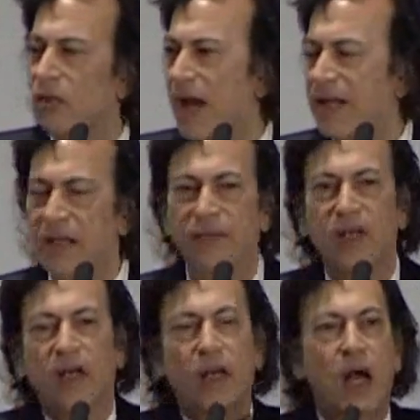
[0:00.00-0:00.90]
You had
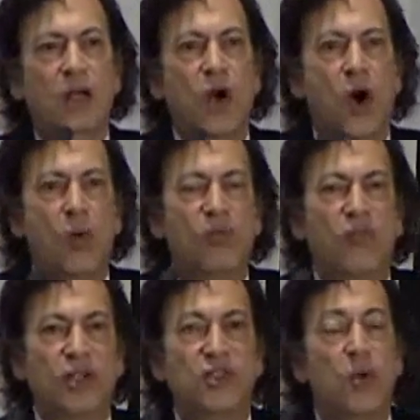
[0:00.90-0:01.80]
even a comb
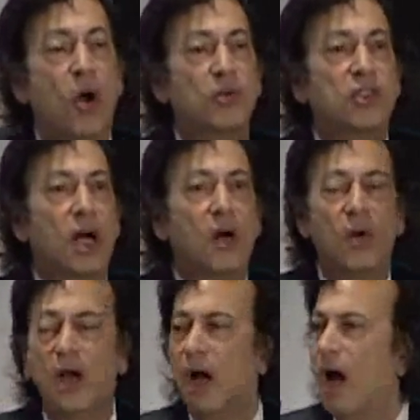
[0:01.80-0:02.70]
virtuoso,
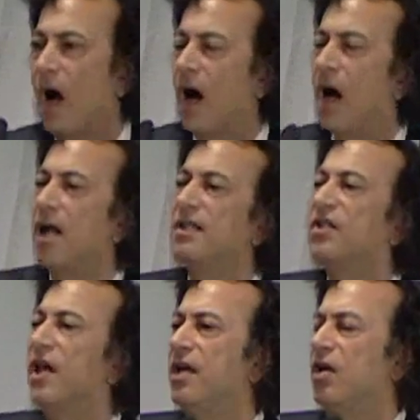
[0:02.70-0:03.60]

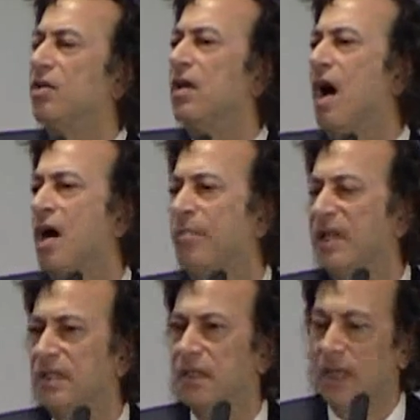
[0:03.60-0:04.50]
singers,
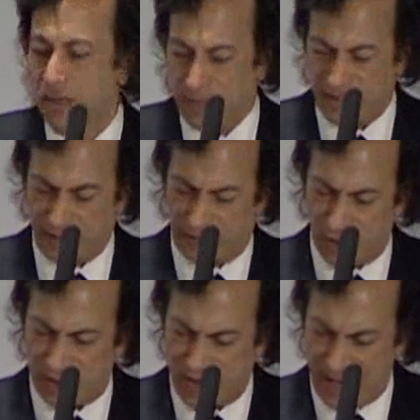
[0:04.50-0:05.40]
harpists. But the
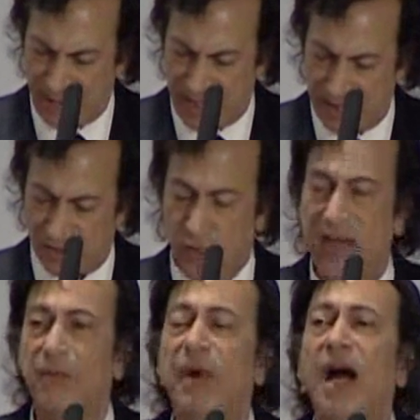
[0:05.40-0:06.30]
first time in
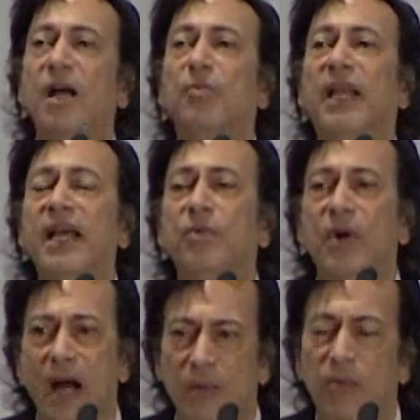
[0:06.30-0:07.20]
history, and Bach played
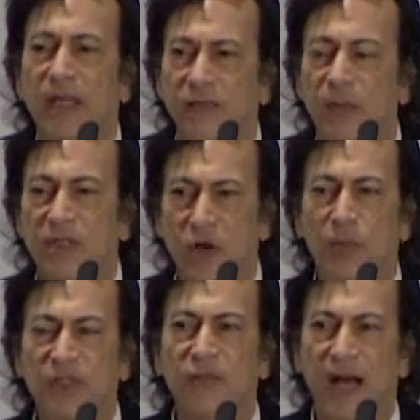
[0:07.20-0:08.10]
probably from his
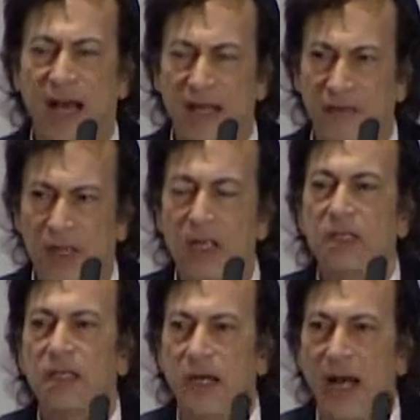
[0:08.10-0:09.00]
Opus 5
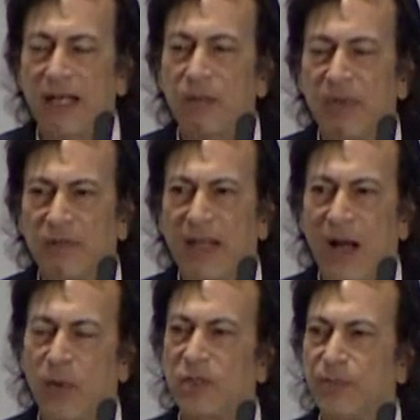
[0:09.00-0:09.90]
Sonata in B
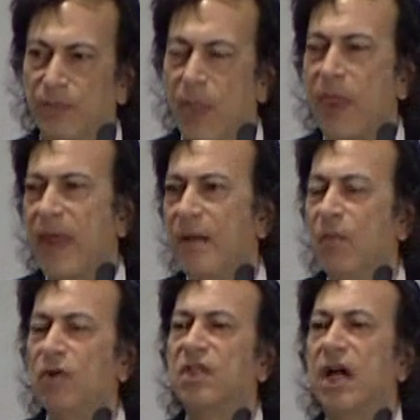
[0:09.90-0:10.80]
flat, which then
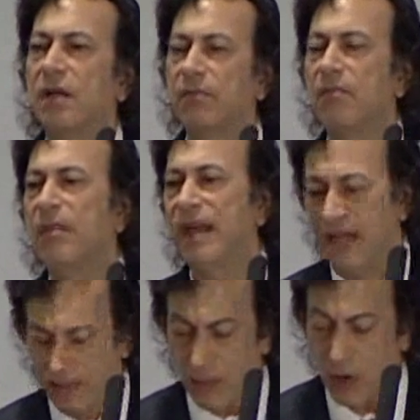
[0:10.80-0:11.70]
Mozart made
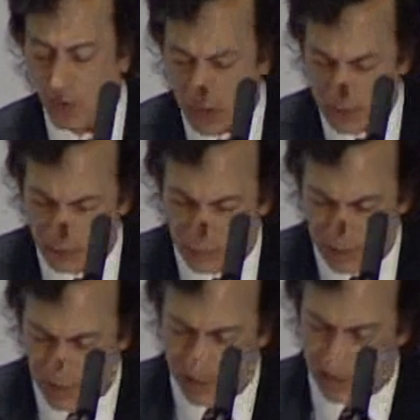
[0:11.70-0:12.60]
even more wonderful
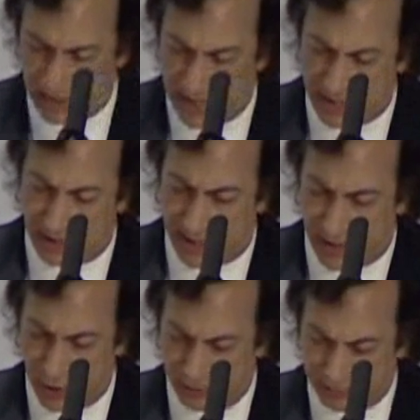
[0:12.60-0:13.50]
in his sonata
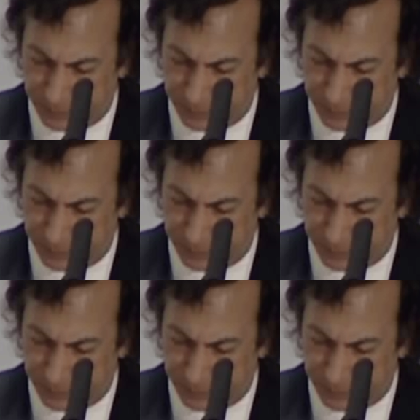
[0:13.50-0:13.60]
later.